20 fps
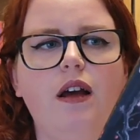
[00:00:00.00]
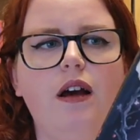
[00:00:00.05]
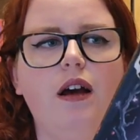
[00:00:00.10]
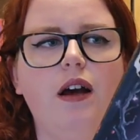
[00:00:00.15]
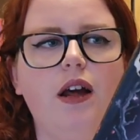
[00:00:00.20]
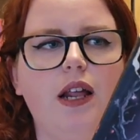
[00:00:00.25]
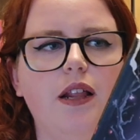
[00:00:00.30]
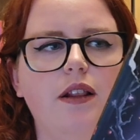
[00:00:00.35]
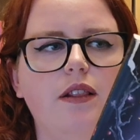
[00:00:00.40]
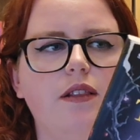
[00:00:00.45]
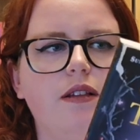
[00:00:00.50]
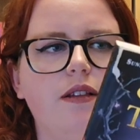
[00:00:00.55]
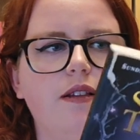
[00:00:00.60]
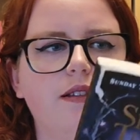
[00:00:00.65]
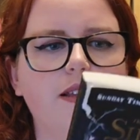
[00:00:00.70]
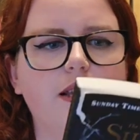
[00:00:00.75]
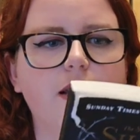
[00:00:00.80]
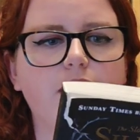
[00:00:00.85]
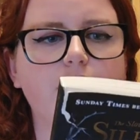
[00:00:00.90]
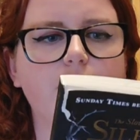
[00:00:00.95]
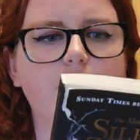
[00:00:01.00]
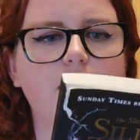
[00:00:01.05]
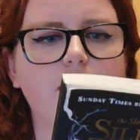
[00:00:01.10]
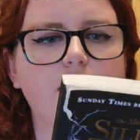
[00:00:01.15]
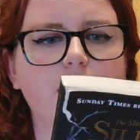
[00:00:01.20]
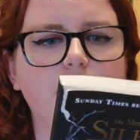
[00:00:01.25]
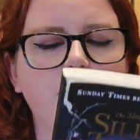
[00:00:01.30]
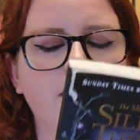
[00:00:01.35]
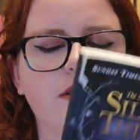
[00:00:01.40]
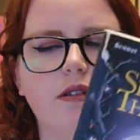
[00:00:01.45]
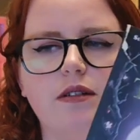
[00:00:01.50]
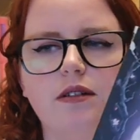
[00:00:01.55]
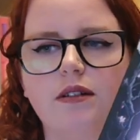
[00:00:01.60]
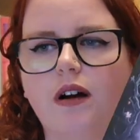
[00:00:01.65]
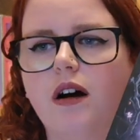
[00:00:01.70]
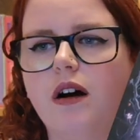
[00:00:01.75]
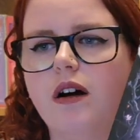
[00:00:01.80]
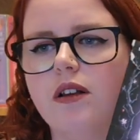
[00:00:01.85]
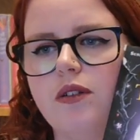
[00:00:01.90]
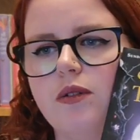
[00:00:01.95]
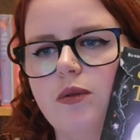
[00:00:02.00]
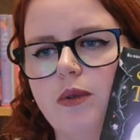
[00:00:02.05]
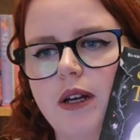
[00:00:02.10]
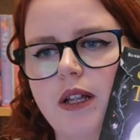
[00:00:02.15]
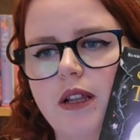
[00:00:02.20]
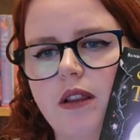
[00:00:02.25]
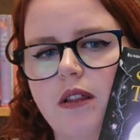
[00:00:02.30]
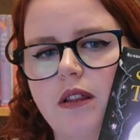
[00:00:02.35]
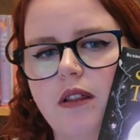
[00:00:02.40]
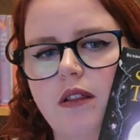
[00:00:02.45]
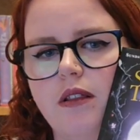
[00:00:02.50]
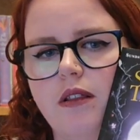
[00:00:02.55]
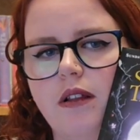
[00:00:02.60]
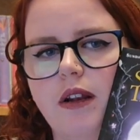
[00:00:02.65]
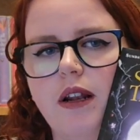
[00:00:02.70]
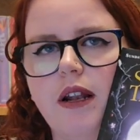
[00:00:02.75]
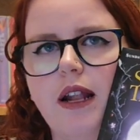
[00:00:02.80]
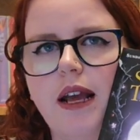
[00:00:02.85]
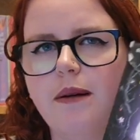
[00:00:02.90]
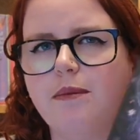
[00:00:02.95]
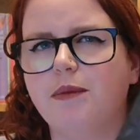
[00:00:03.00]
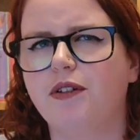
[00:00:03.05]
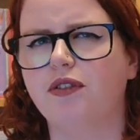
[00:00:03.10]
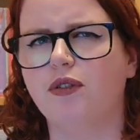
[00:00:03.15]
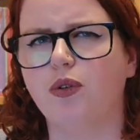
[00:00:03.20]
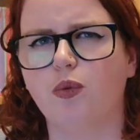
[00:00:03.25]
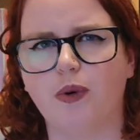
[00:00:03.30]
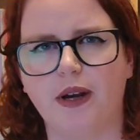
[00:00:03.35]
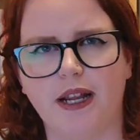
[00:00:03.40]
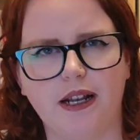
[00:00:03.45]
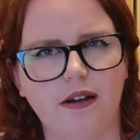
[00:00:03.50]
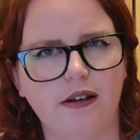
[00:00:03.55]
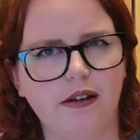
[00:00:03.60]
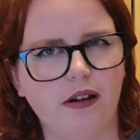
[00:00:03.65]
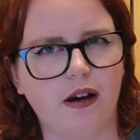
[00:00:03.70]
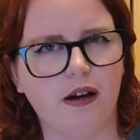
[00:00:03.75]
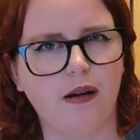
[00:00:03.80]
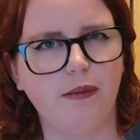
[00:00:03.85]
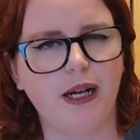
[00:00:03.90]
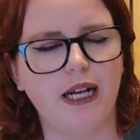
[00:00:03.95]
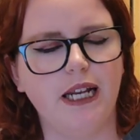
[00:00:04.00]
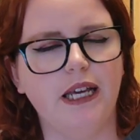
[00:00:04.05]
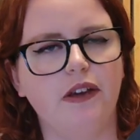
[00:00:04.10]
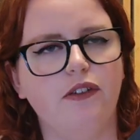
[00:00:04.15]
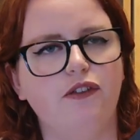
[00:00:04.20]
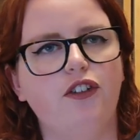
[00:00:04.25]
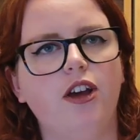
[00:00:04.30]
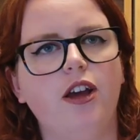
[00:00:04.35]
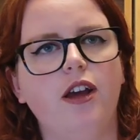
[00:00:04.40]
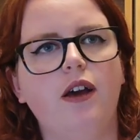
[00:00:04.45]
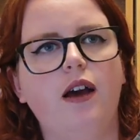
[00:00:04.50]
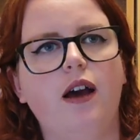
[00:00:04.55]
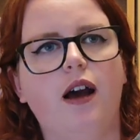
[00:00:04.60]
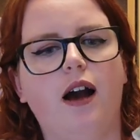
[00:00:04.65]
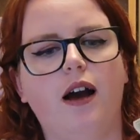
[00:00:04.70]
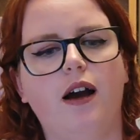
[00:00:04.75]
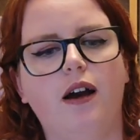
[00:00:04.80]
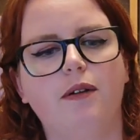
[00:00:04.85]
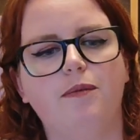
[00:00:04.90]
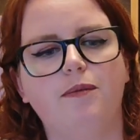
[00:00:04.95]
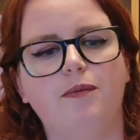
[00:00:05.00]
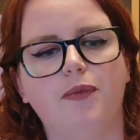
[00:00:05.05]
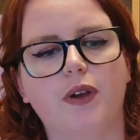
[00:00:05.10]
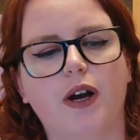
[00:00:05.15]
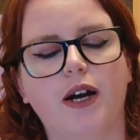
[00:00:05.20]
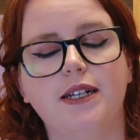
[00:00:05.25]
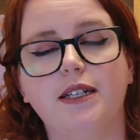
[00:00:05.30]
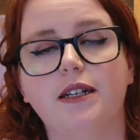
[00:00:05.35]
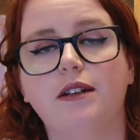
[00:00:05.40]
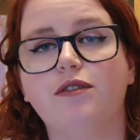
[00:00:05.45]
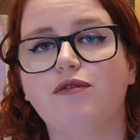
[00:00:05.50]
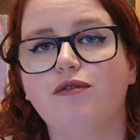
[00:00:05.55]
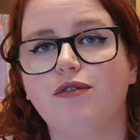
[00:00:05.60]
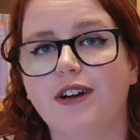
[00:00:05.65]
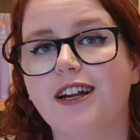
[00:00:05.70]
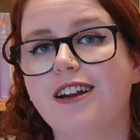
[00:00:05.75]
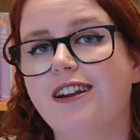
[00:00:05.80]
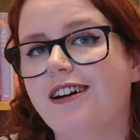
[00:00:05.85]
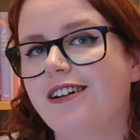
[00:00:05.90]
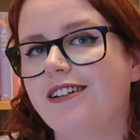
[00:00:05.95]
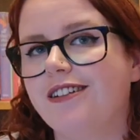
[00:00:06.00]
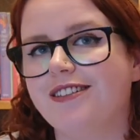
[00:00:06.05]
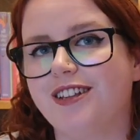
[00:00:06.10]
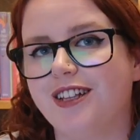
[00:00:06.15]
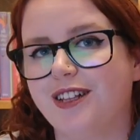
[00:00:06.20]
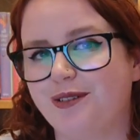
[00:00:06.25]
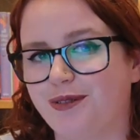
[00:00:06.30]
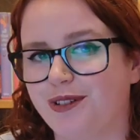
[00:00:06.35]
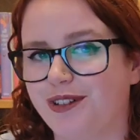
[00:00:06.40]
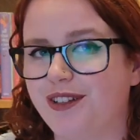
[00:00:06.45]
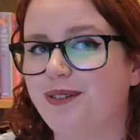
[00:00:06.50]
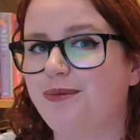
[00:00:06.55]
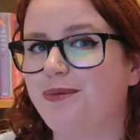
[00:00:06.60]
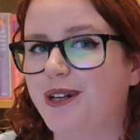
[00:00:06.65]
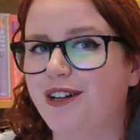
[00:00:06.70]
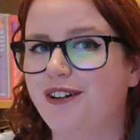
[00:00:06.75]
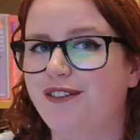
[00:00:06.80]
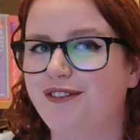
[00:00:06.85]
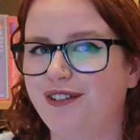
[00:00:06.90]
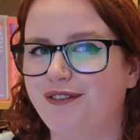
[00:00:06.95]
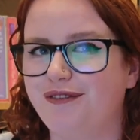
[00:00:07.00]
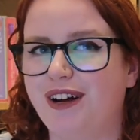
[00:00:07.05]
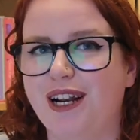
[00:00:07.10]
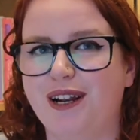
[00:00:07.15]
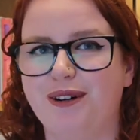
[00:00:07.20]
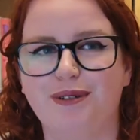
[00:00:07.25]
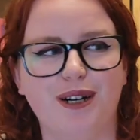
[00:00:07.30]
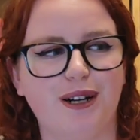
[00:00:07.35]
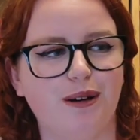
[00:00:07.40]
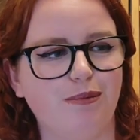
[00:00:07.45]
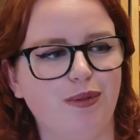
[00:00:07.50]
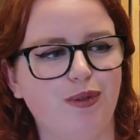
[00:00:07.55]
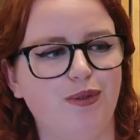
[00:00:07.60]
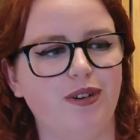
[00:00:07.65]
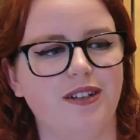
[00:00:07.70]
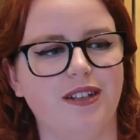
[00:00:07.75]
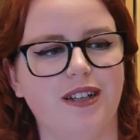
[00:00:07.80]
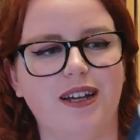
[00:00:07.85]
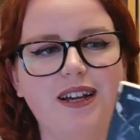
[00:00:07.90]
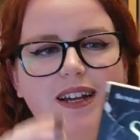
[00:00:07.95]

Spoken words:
in the series that starts with The Name of the Wind, I believe. I didn't realise this was a spin-off novella when I bought it.